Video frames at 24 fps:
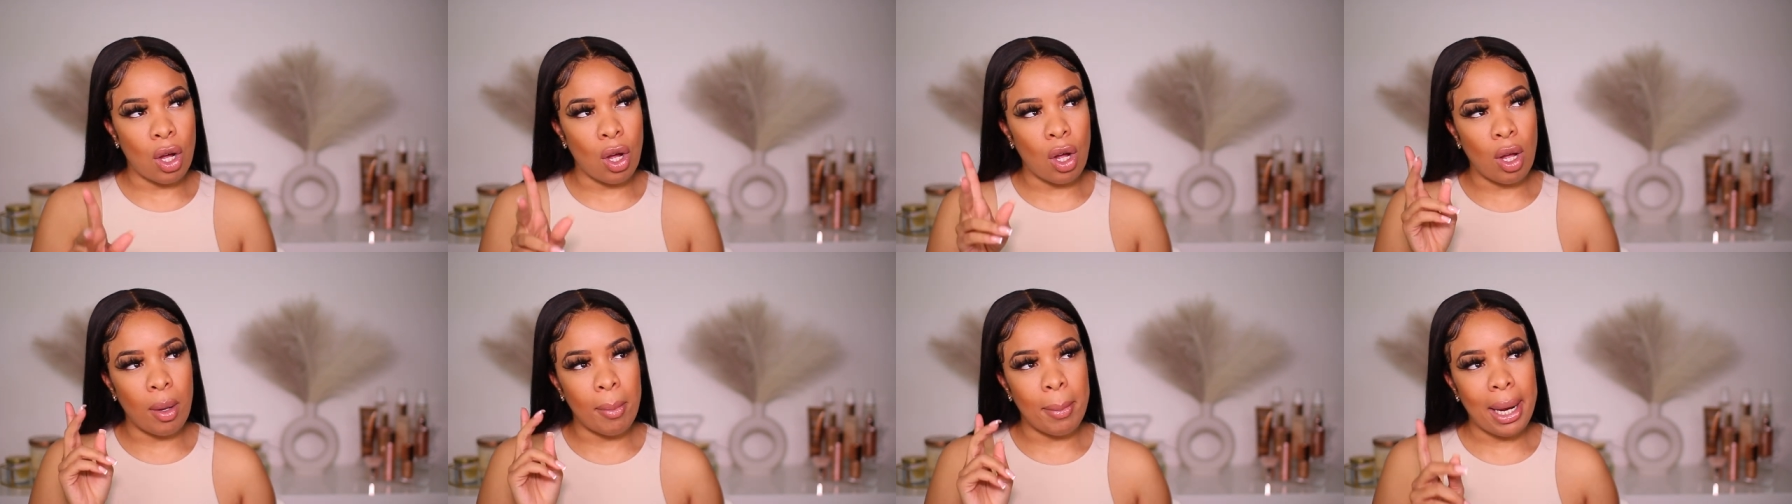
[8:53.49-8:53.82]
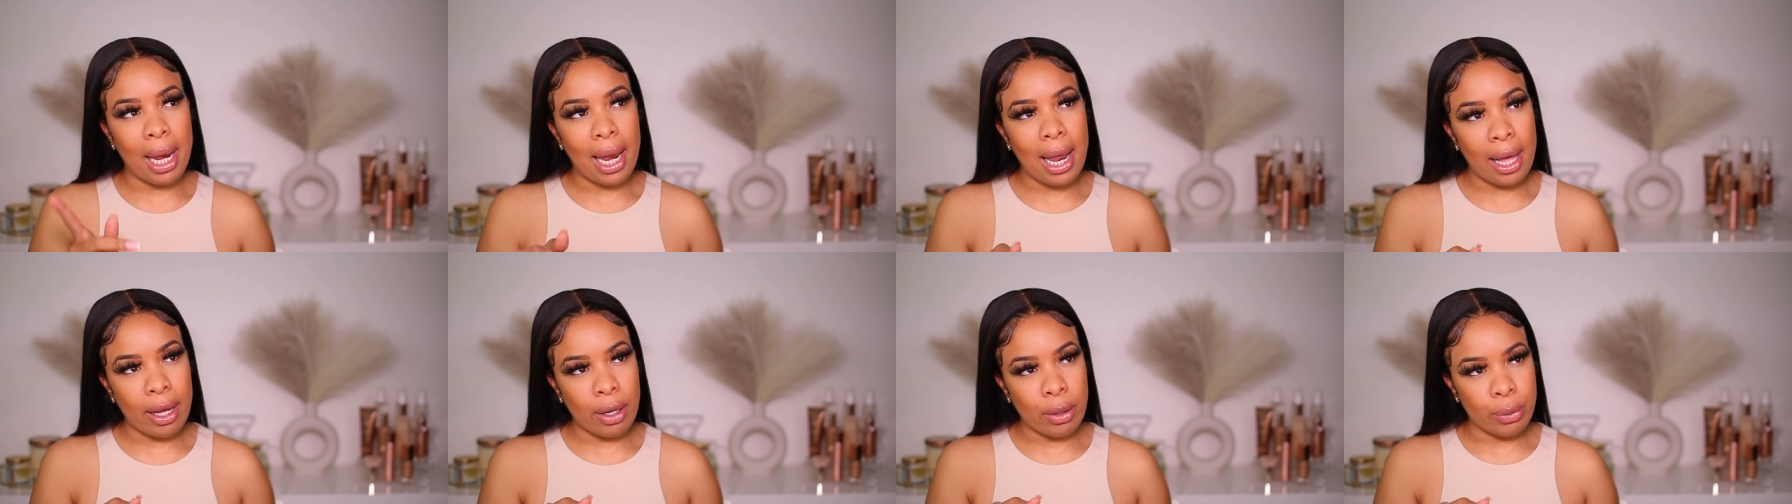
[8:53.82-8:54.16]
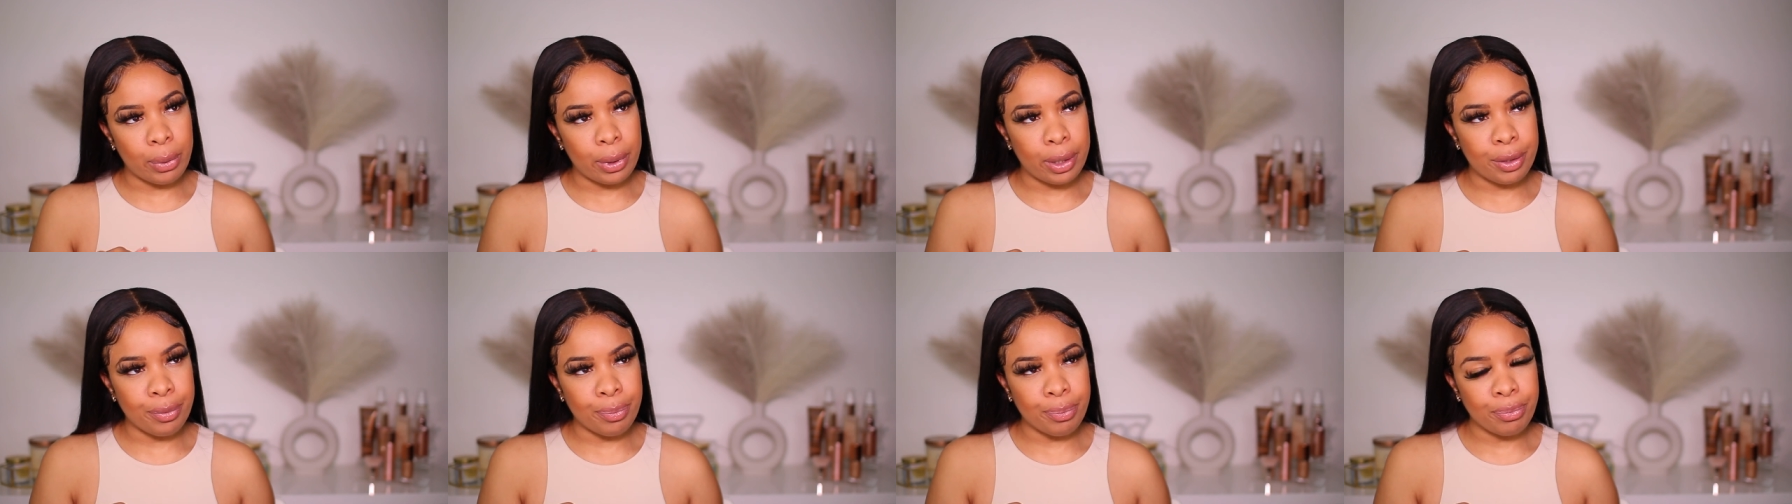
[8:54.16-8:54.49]
all black
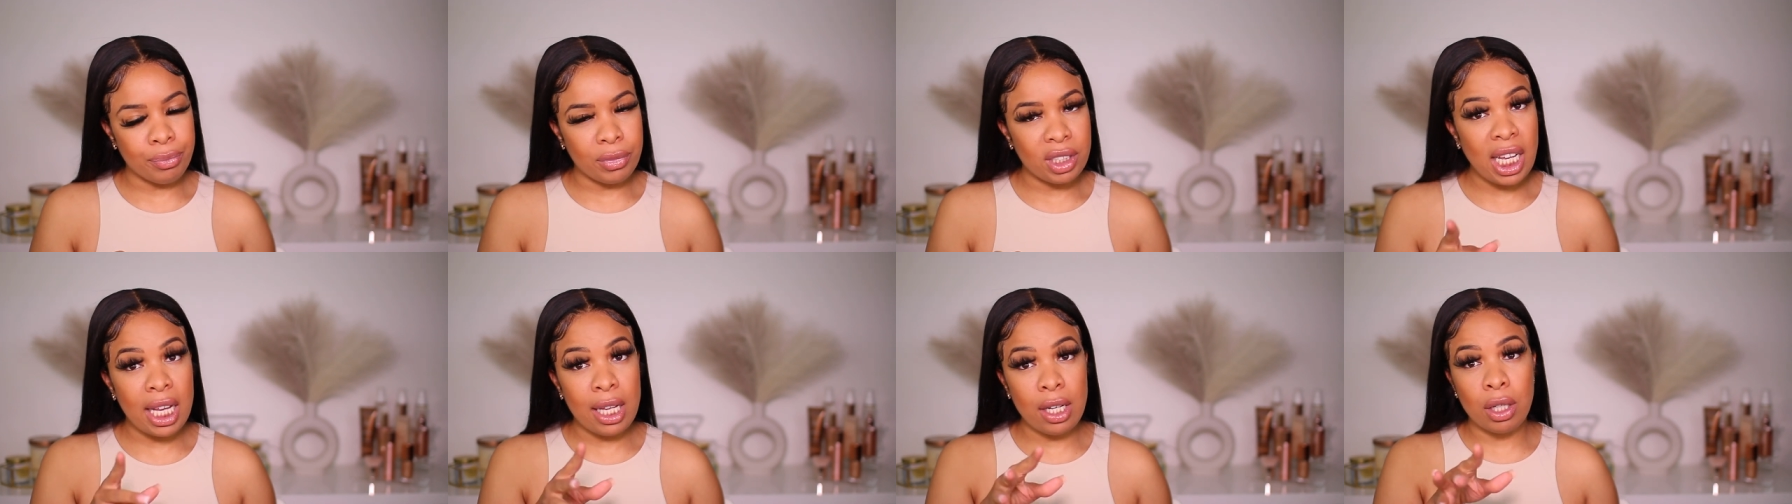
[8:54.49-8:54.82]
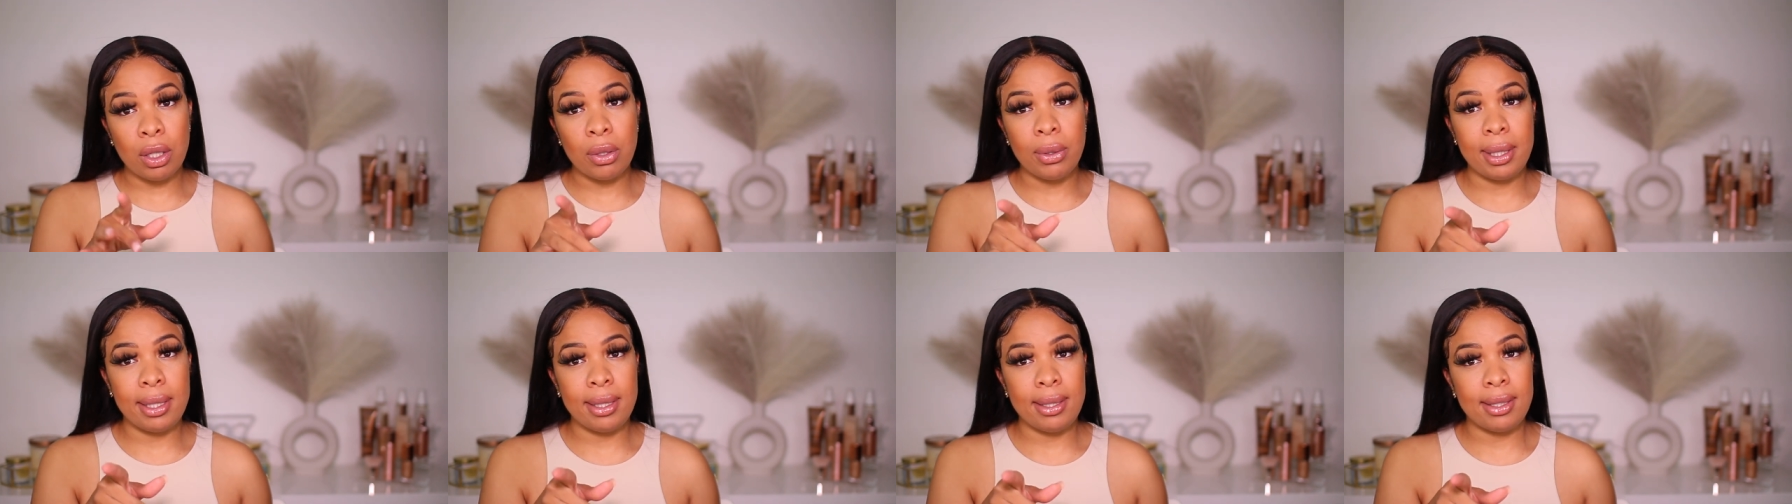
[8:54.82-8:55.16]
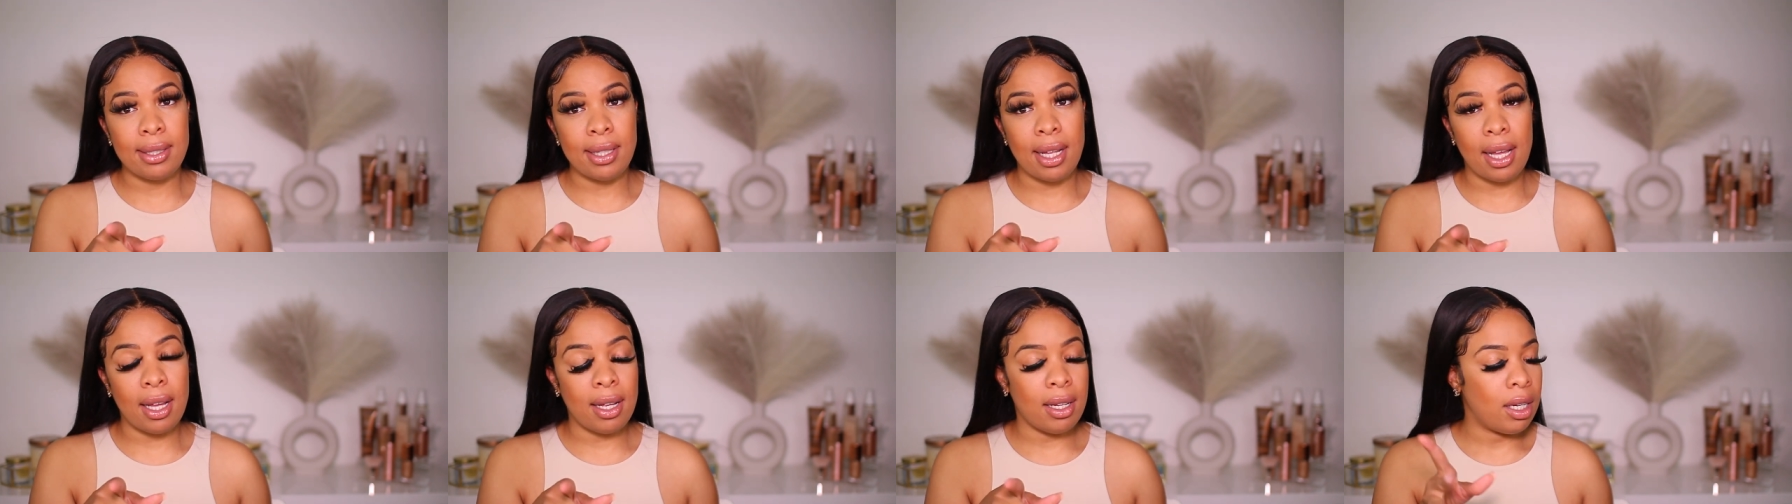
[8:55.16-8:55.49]
one and a green
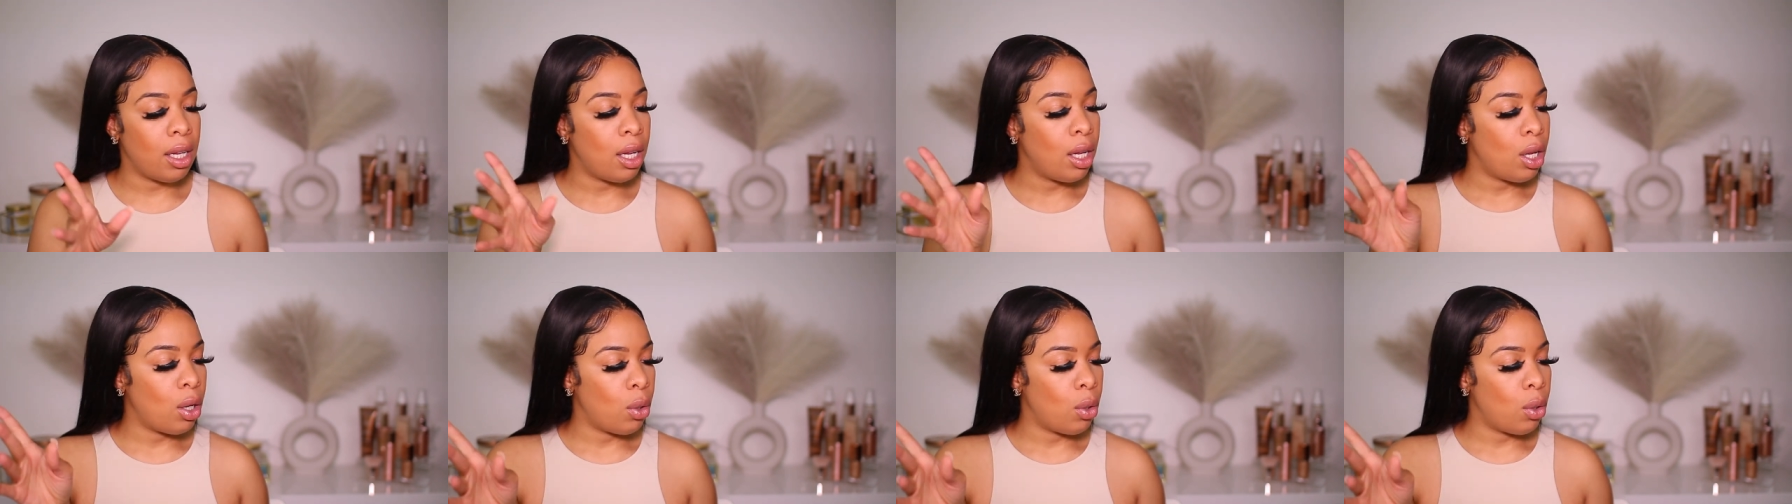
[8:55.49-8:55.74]
set